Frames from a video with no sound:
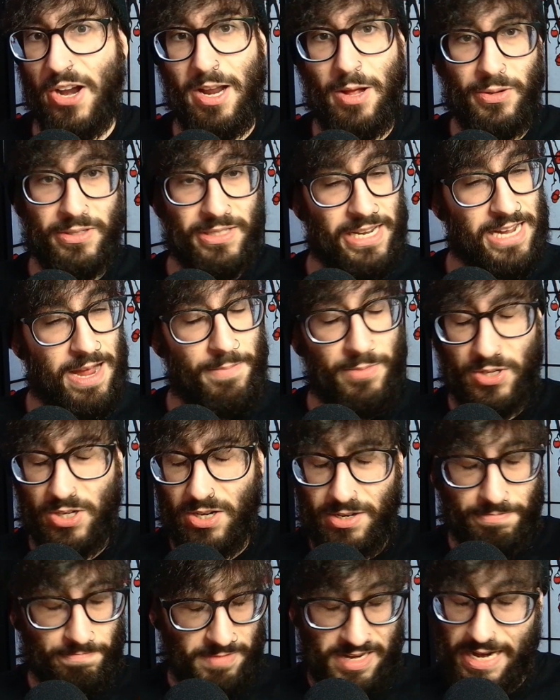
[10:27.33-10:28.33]
I was like, I'm just
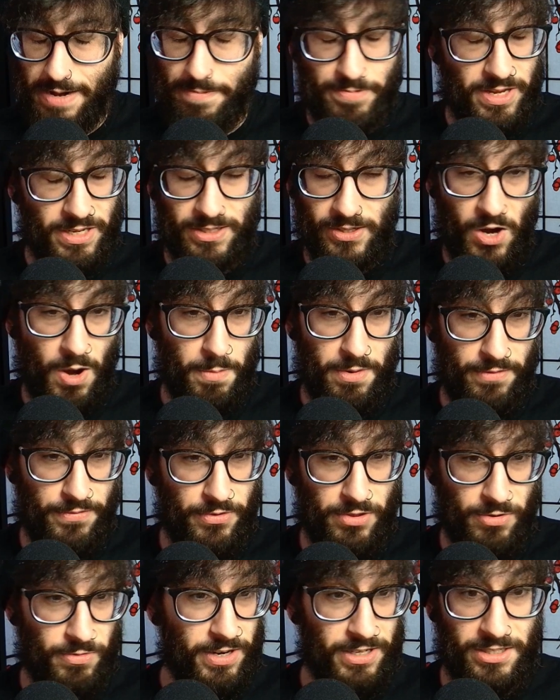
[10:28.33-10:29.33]
gonna keep this armor for
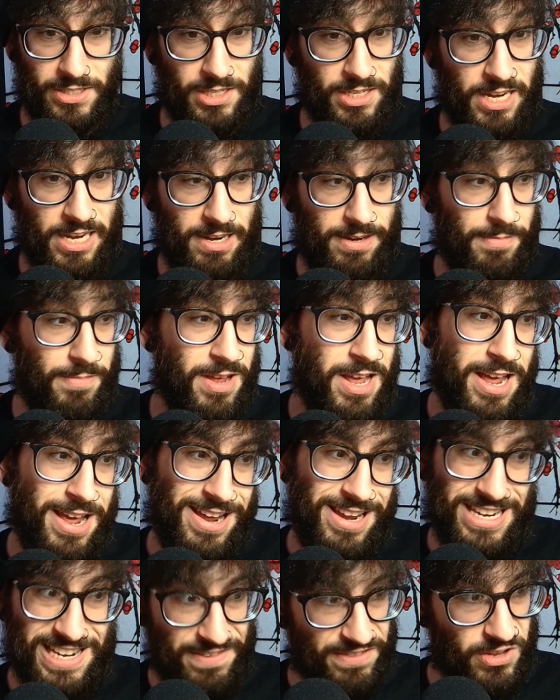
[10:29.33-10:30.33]
the rest of the game,
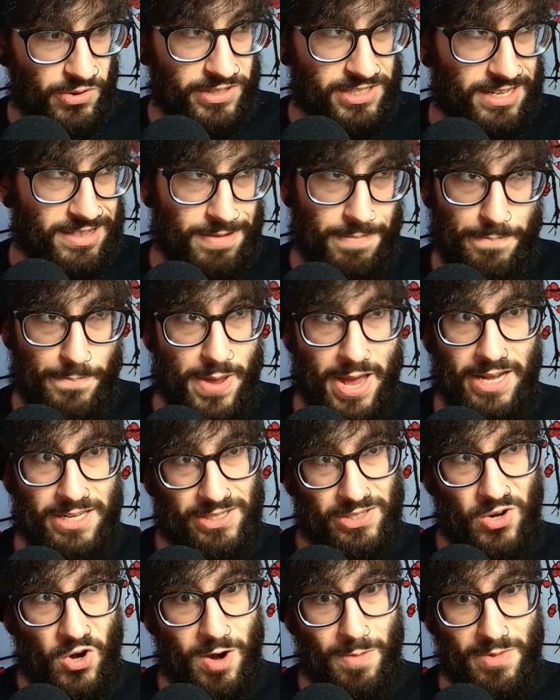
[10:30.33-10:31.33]
even though it's not the
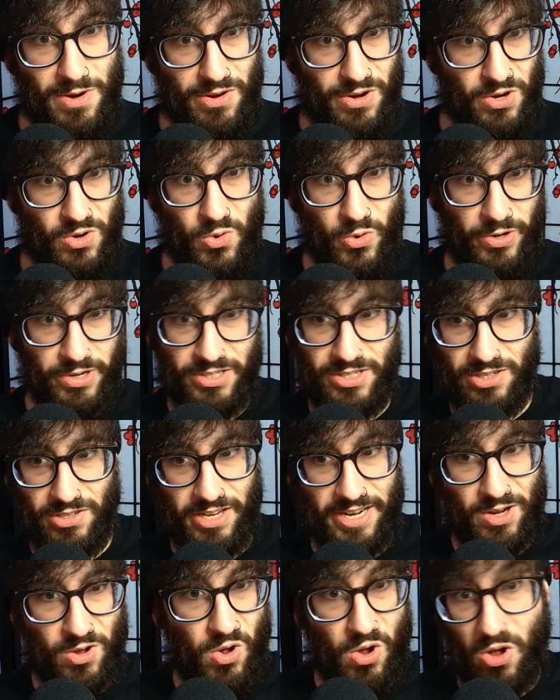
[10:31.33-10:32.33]
best armor according to
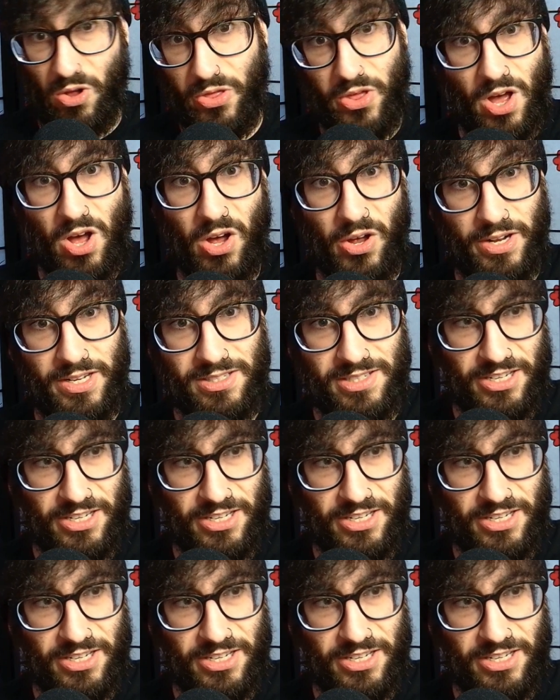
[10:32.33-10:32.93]
like all the hunts.